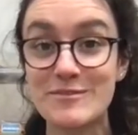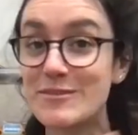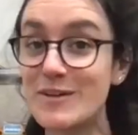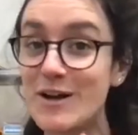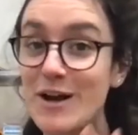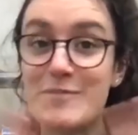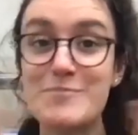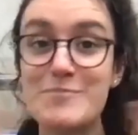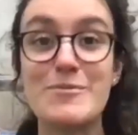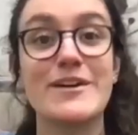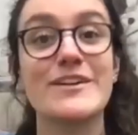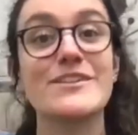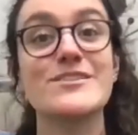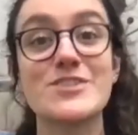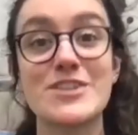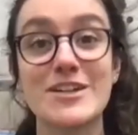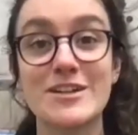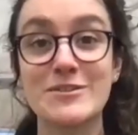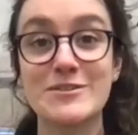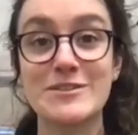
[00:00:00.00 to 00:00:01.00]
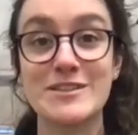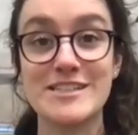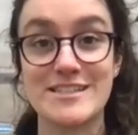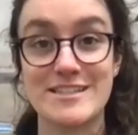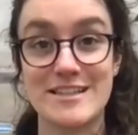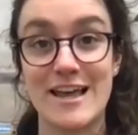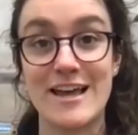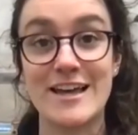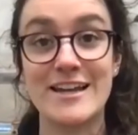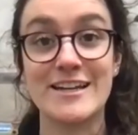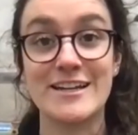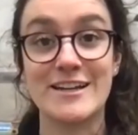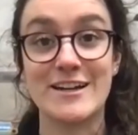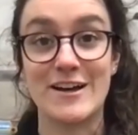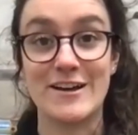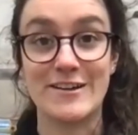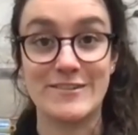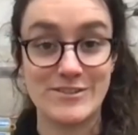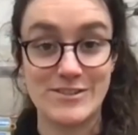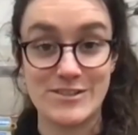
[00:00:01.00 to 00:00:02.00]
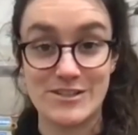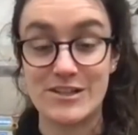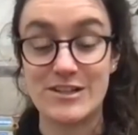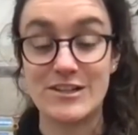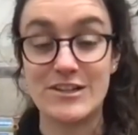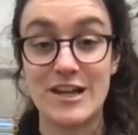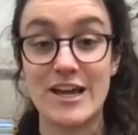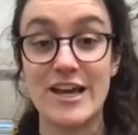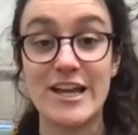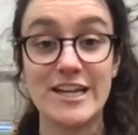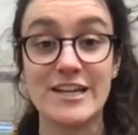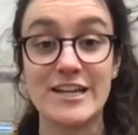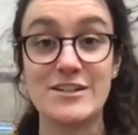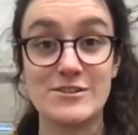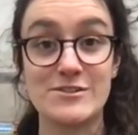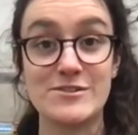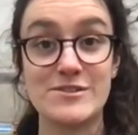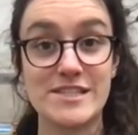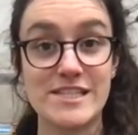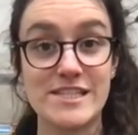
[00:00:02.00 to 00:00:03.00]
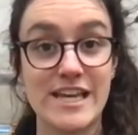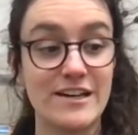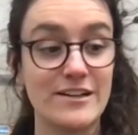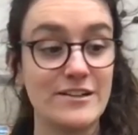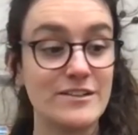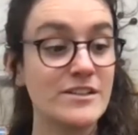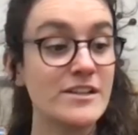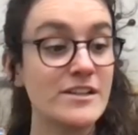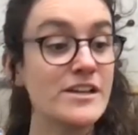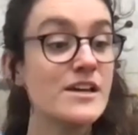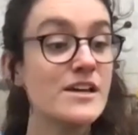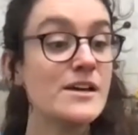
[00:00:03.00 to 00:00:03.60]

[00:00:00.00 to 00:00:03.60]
approaching all these learning curves to learning a new skill.